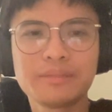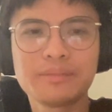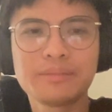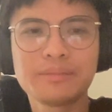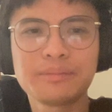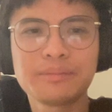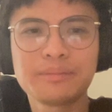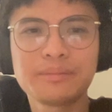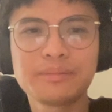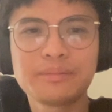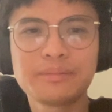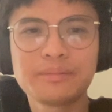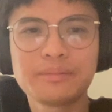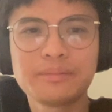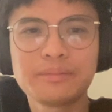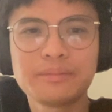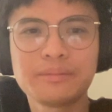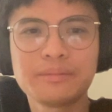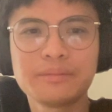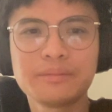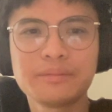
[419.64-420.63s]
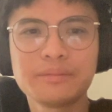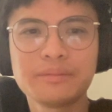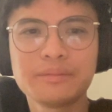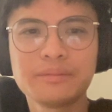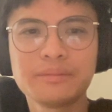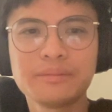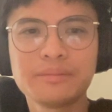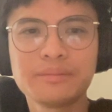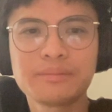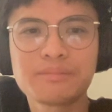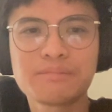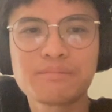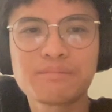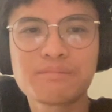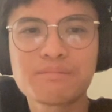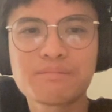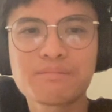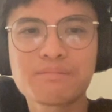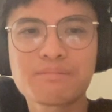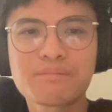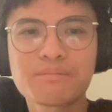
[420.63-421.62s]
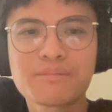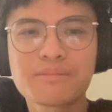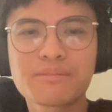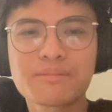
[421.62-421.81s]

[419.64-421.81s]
(no one is talking)